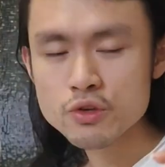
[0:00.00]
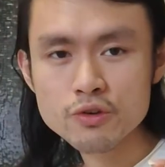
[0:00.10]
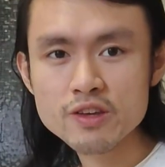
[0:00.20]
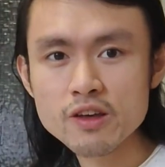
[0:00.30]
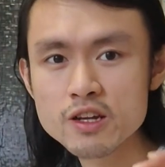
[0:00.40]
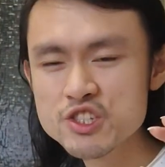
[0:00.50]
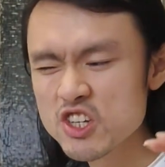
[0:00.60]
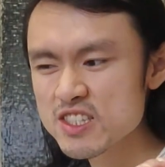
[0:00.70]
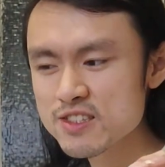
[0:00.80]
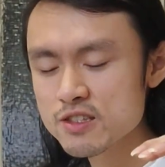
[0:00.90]
So you can
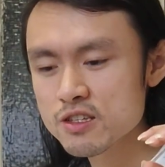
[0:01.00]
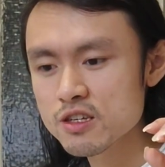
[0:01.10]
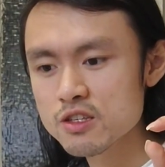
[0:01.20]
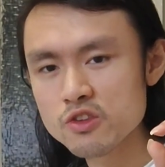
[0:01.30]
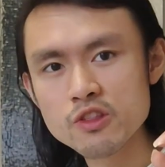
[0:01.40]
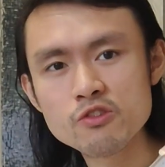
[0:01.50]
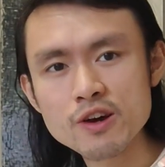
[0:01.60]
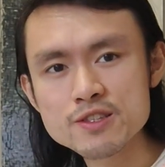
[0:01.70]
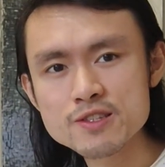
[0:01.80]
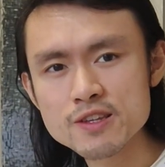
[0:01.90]
adjust the
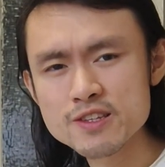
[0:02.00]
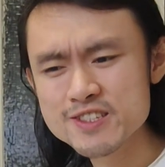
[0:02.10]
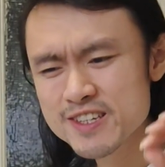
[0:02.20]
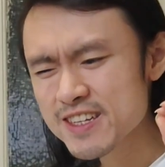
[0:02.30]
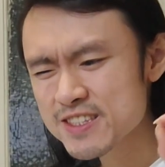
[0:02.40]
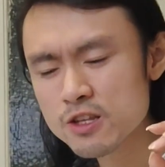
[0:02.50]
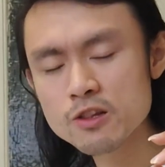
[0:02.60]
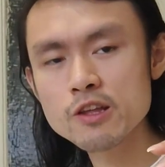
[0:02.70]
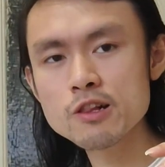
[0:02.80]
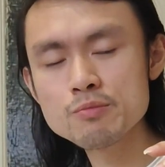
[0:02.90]
grind setting just a
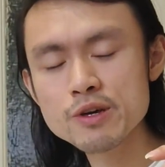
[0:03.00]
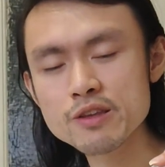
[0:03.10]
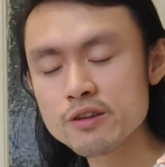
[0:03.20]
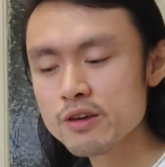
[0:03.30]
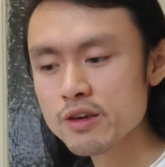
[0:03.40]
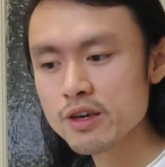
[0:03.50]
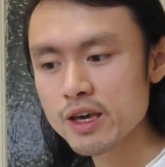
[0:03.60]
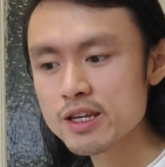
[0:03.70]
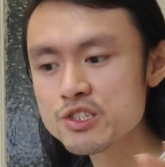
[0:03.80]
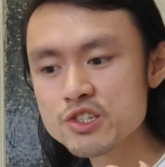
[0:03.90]
little bit
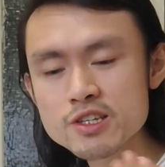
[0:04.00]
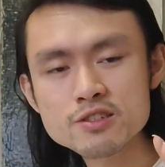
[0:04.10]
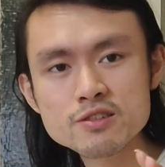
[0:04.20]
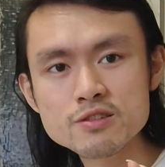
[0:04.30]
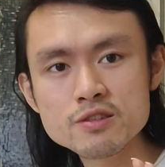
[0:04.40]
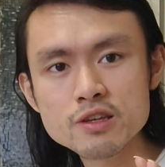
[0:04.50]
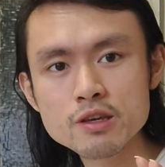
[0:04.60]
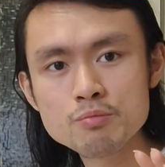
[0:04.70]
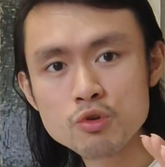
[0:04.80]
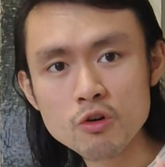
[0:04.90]
and change
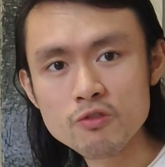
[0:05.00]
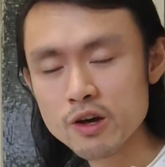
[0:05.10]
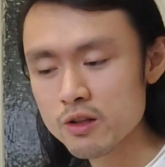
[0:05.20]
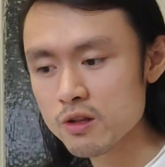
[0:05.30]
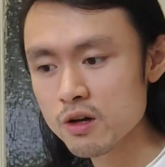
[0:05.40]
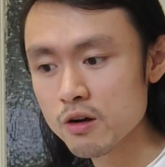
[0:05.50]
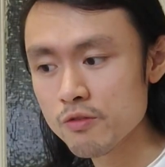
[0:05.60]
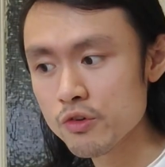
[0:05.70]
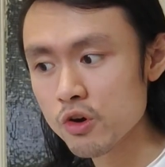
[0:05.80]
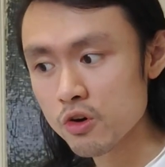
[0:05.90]
the profile
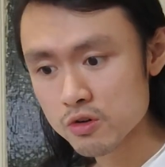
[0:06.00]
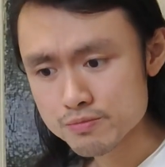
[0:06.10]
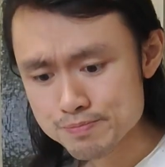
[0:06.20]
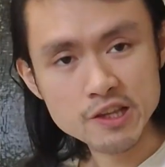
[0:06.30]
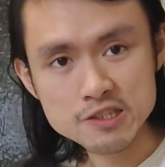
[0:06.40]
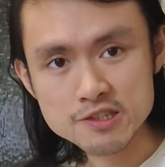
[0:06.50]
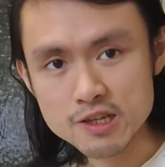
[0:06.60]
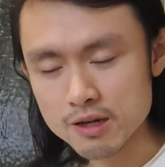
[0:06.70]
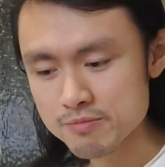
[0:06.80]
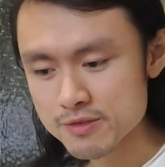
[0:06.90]
of your finished
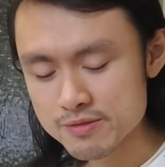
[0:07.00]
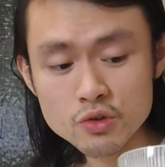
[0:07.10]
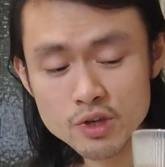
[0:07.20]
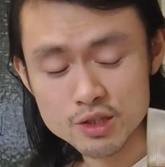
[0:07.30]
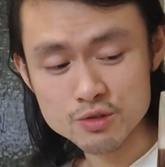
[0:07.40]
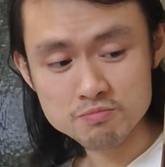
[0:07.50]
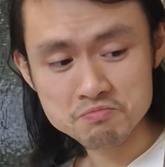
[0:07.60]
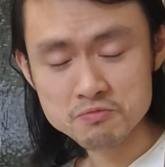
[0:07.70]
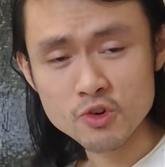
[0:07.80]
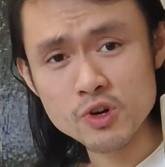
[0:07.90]
cup. So yeah,
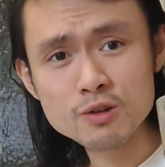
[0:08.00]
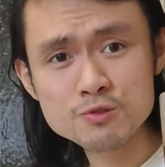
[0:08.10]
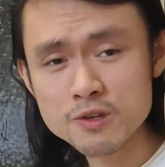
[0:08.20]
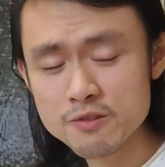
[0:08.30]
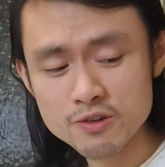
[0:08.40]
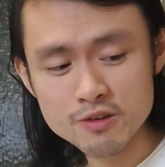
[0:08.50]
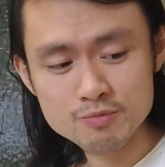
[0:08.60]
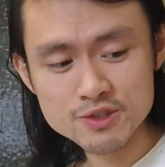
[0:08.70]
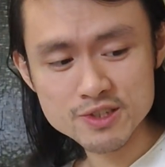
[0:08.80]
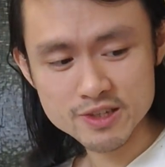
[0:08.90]
around
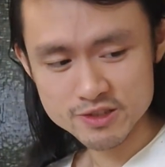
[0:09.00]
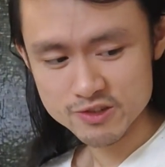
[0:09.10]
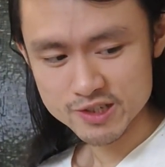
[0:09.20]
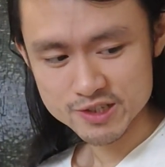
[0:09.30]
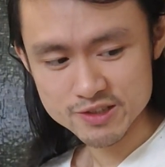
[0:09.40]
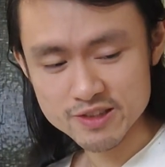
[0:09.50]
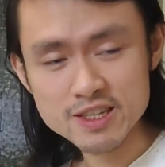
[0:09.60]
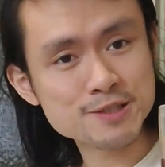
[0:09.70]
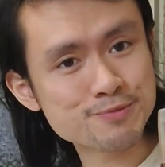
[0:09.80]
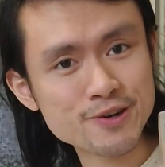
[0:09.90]
25% extraction,
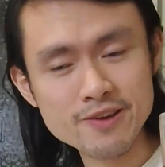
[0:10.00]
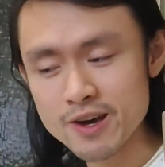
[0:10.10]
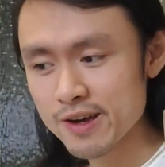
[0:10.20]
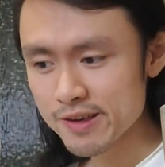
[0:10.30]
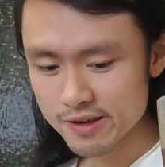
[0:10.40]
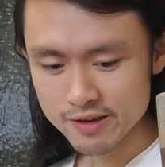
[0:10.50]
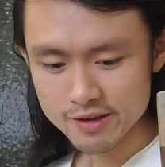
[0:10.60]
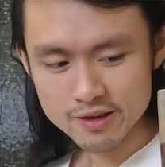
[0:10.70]
that's pretty high.